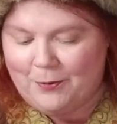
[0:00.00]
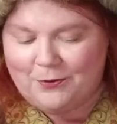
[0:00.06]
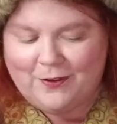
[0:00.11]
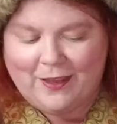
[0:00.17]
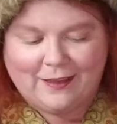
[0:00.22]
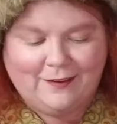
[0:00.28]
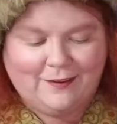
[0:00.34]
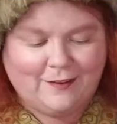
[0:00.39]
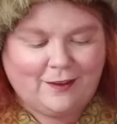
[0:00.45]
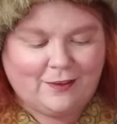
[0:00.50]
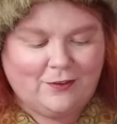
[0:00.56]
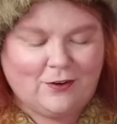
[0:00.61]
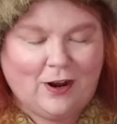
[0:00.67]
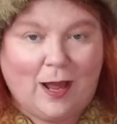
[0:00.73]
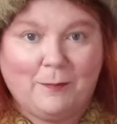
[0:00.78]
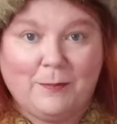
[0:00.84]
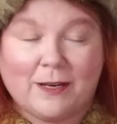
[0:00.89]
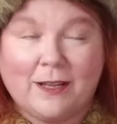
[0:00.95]
slices on the
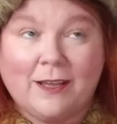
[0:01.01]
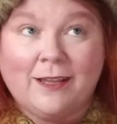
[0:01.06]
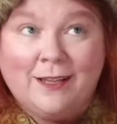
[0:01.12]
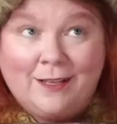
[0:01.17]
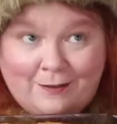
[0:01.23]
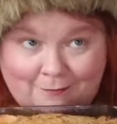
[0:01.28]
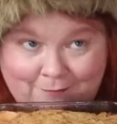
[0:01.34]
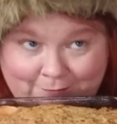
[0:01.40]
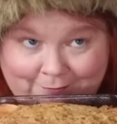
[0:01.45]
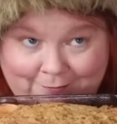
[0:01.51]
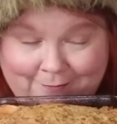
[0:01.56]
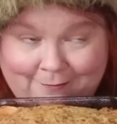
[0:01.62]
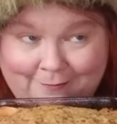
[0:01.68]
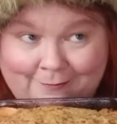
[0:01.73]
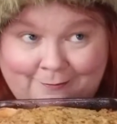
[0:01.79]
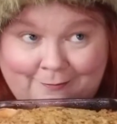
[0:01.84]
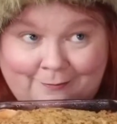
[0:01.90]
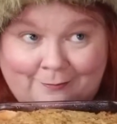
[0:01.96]
top, and
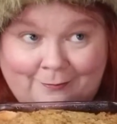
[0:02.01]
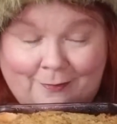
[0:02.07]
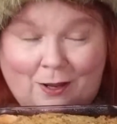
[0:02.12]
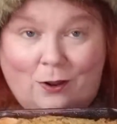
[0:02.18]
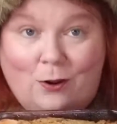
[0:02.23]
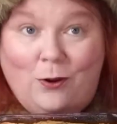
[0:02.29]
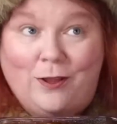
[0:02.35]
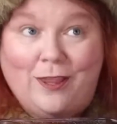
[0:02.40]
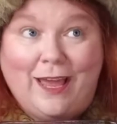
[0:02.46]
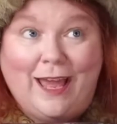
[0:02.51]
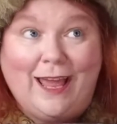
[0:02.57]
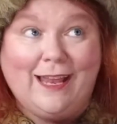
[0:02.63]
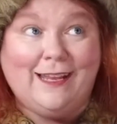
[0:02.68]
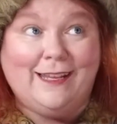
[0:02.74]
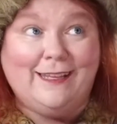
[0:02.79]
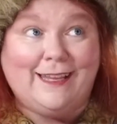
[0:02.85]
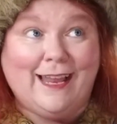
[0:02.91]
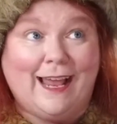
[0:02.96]
oh,
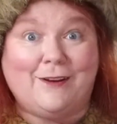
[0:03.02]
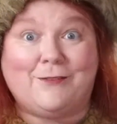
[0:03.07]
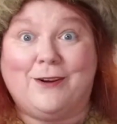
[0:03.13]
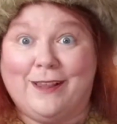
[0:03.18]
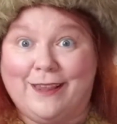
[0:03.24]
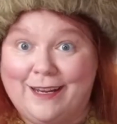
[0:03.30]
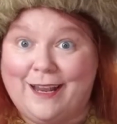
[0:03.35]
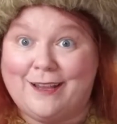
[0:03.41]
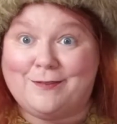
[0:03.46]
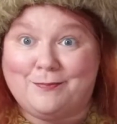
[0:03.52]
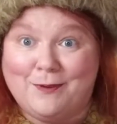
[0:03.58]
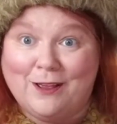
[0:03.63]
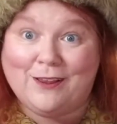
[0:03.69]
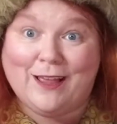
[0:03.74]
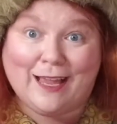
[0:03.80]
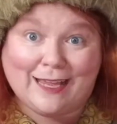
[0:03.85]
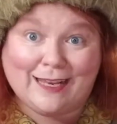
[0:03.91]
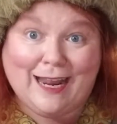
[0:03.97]
that really does smell
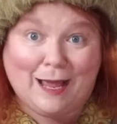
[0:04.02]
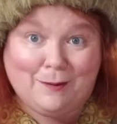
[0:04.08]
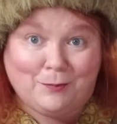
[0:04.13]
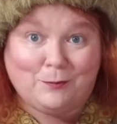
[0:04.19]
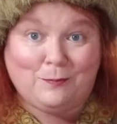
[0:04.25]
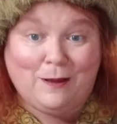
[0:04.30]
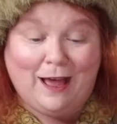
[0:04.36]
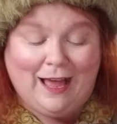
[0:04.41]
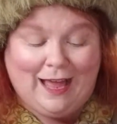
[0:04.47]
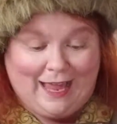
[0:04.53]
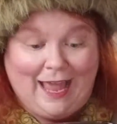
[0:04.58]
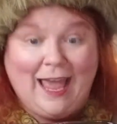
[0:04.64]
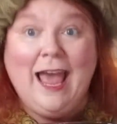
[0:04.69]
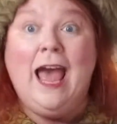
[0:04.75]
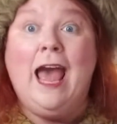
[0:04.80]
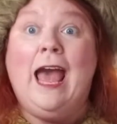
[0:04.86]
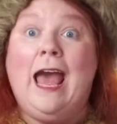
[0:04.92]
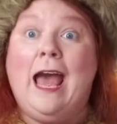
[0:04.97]
like an apple pie,
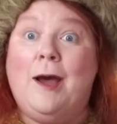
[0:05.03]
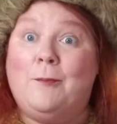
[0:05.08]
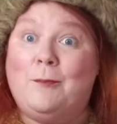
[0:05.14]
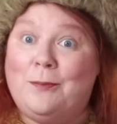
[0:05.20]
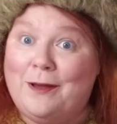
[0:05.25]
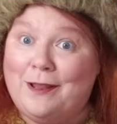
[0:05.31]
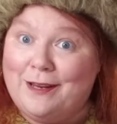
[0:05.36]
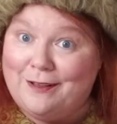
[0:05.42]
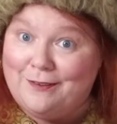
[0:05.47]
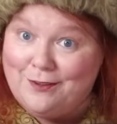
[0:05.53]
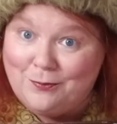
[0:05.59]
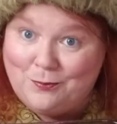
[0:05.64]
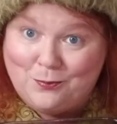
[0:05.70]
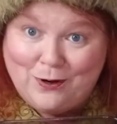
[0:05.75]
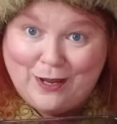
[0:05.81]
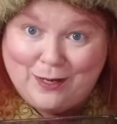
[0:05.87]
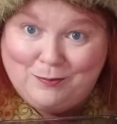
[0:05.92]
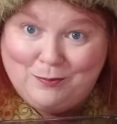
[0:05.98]
but it's
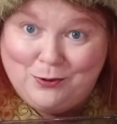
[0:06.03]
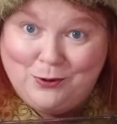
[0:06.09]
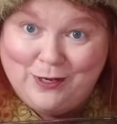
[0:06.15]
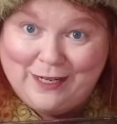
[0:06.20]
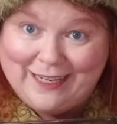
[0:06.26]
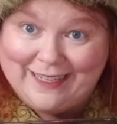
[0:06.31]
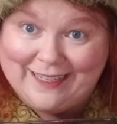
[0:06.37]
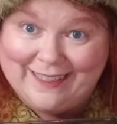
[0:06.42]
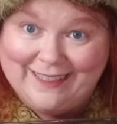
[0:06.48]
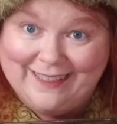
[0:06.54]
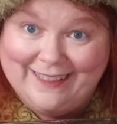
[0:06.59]
a bread pudding.